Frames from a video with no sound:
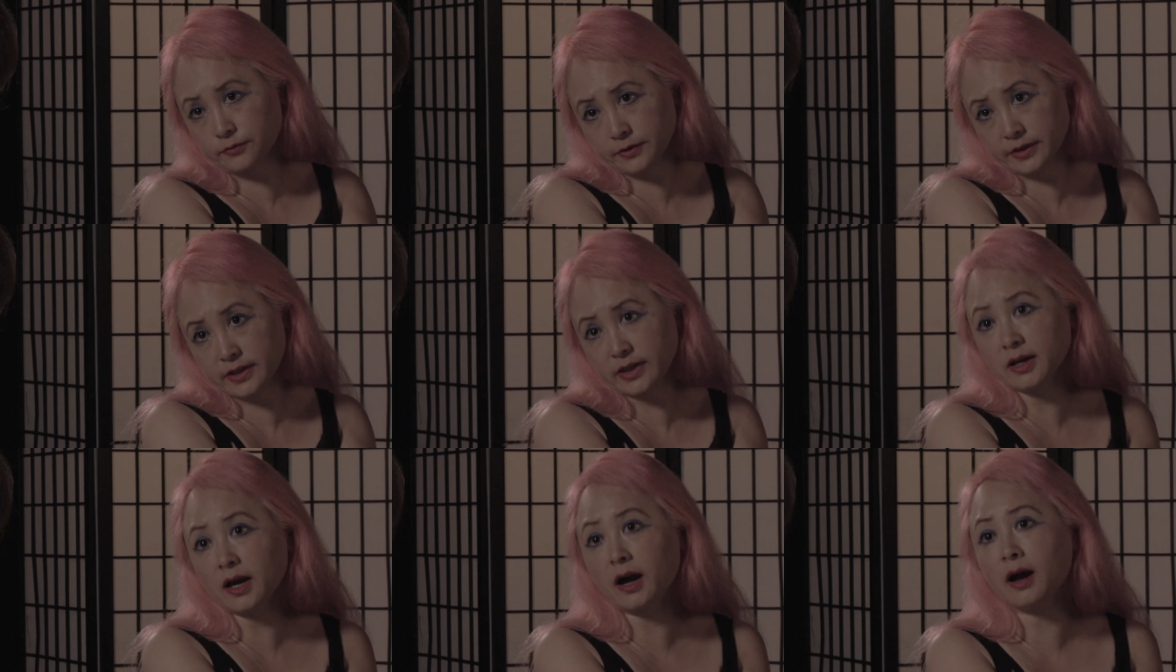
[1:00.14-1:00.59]
of
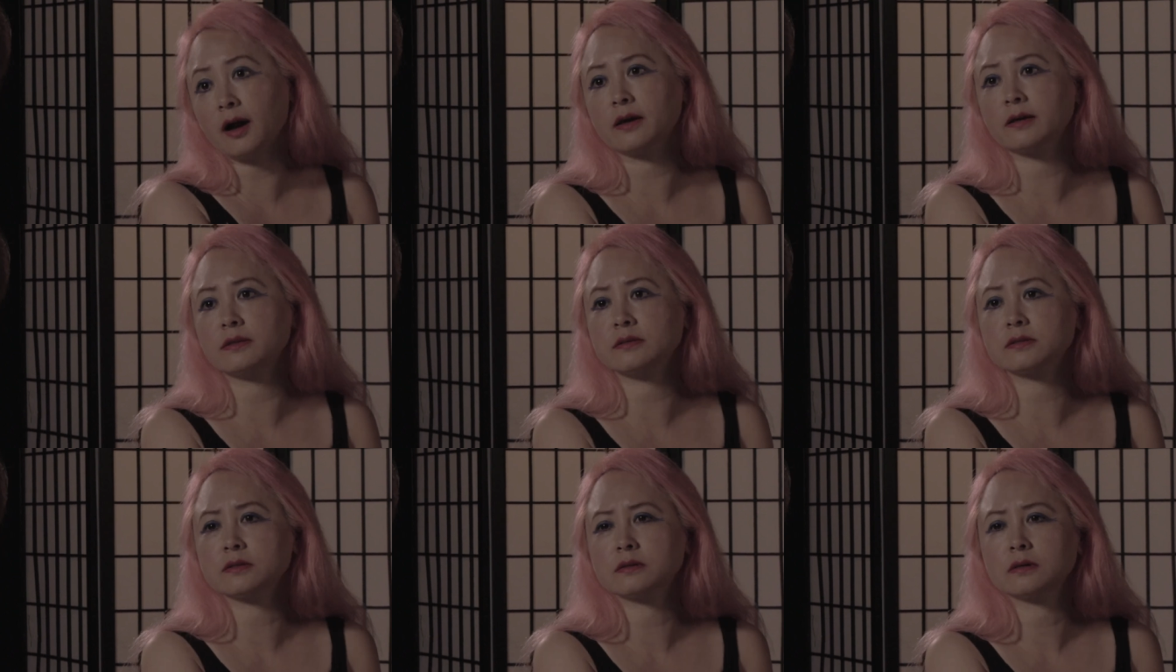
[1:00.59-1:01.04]
any
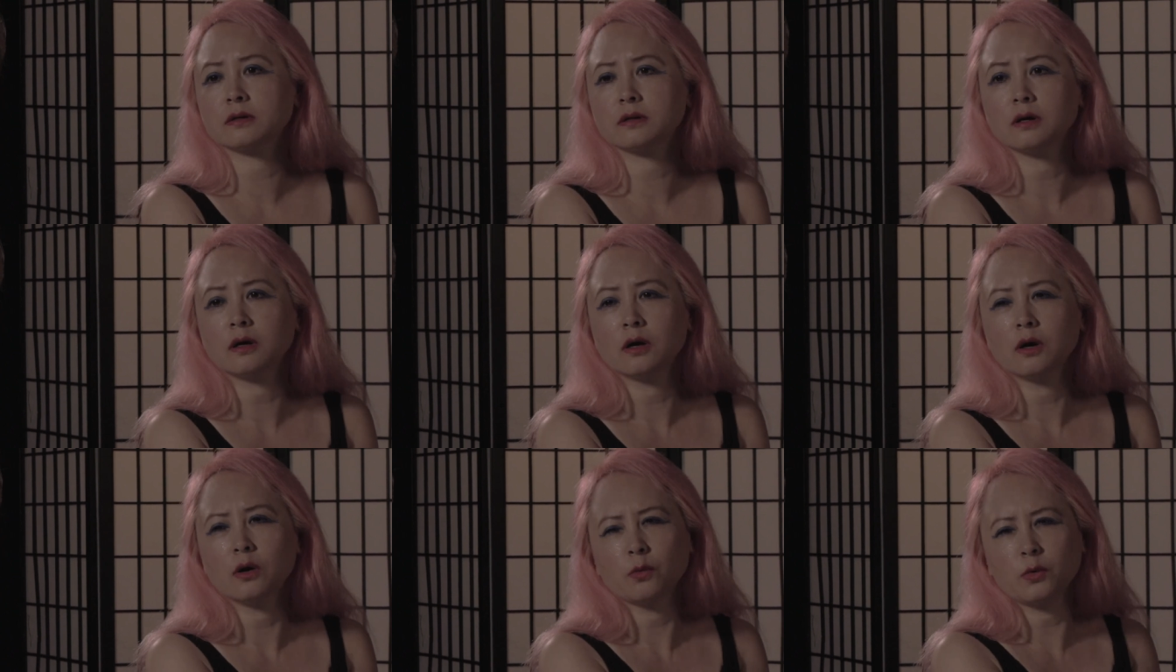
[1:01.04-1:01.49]
kind
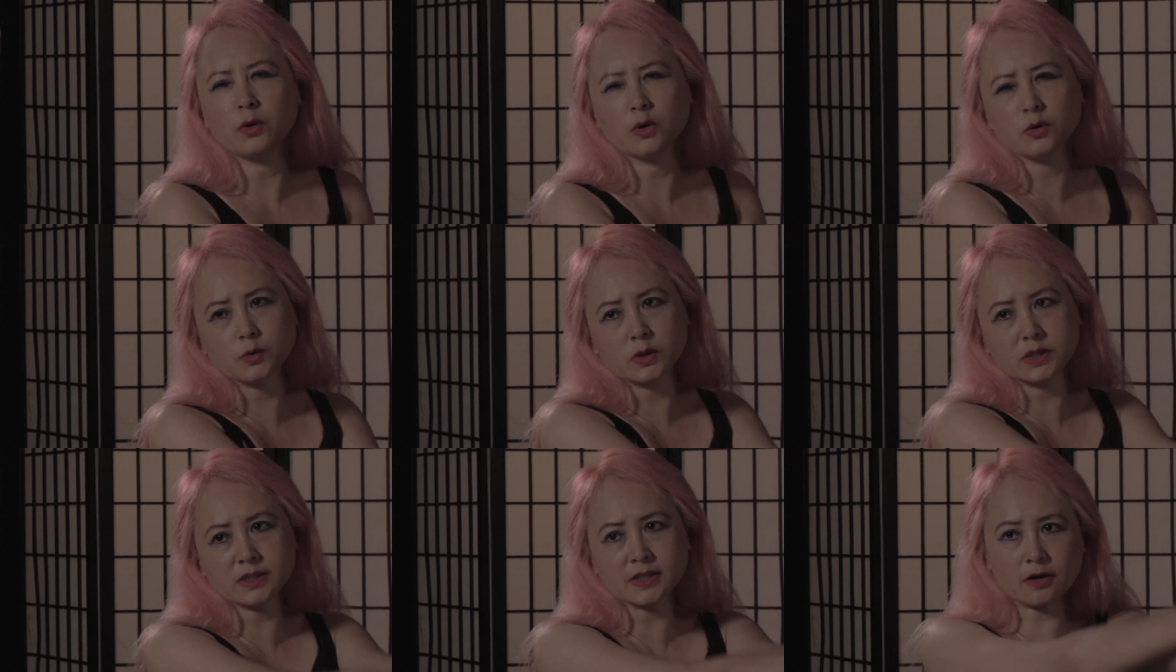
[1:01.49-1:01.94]
will
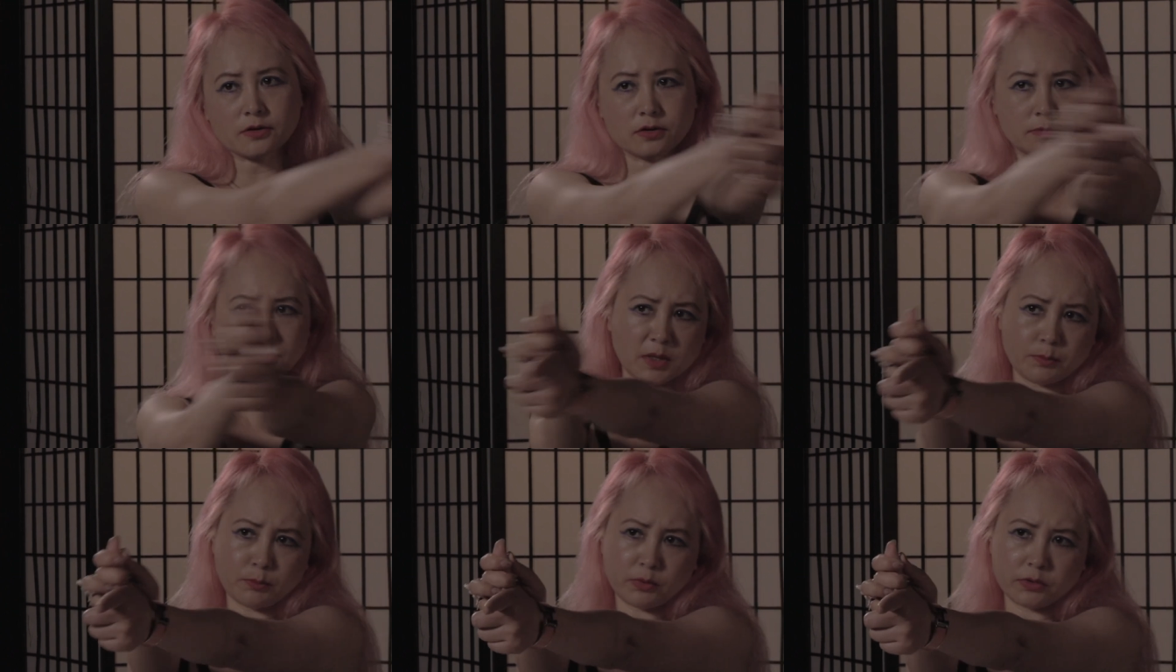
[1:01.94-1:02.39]
result
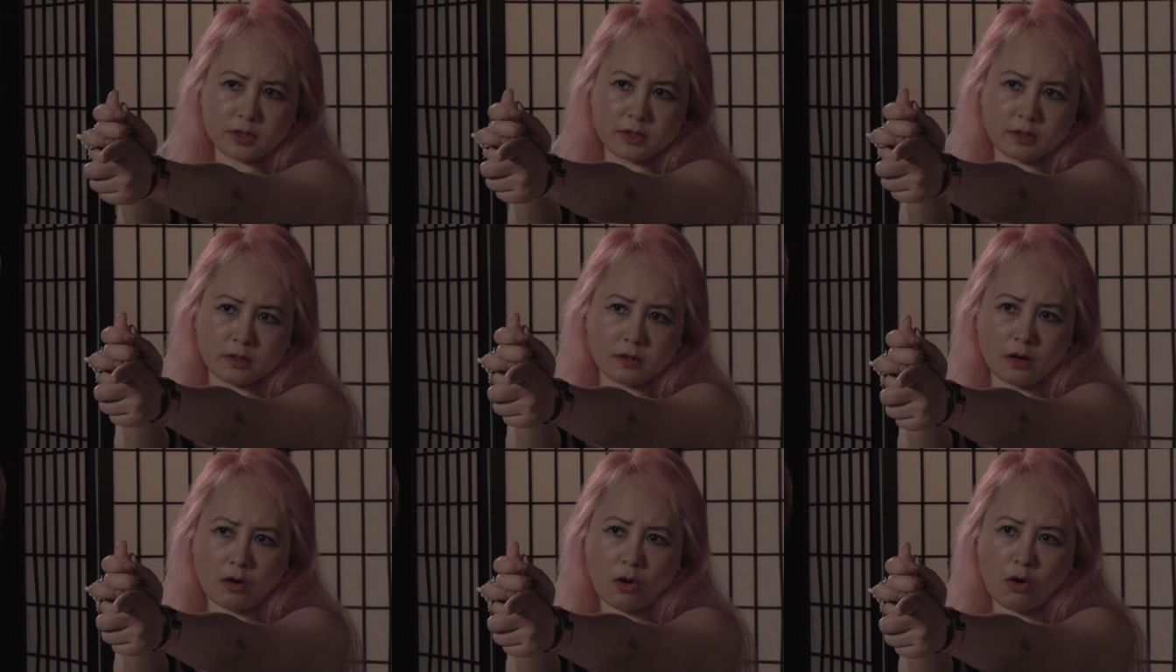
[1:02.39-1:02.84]
in me
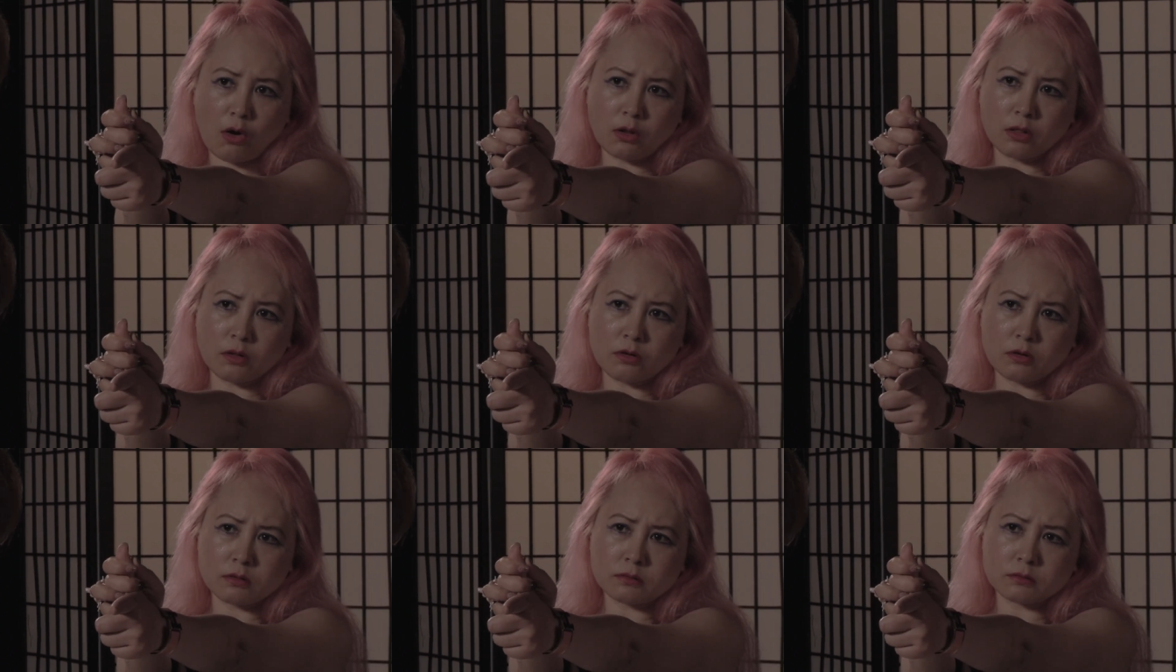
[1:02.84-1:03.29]
putting a
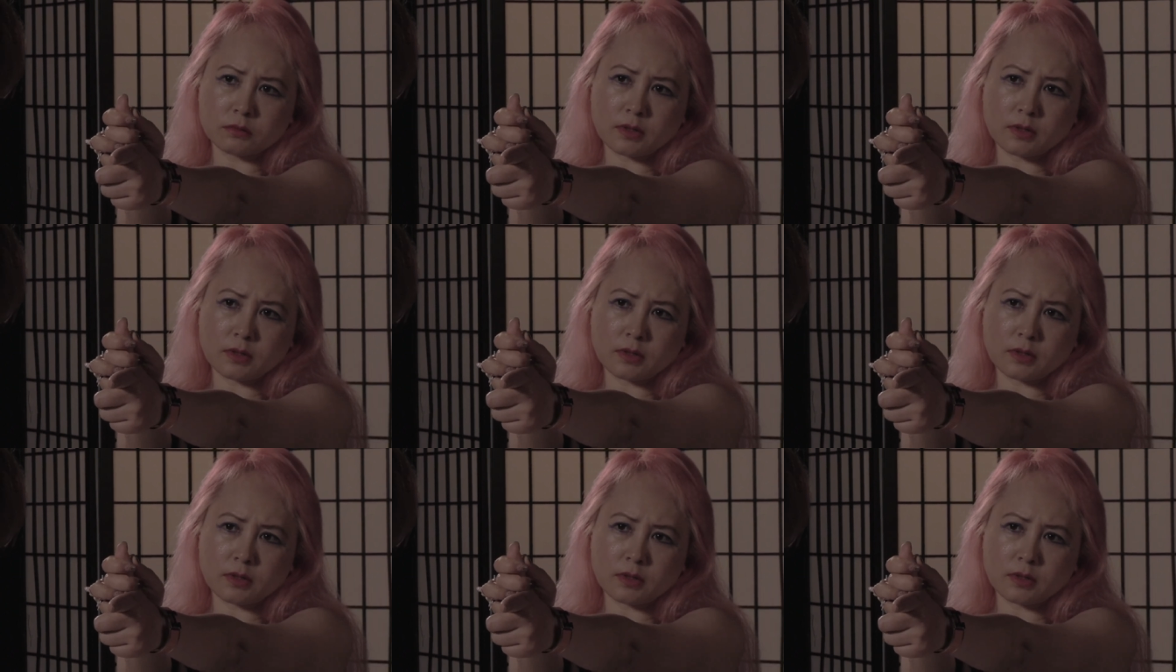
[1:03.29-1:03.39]
hollow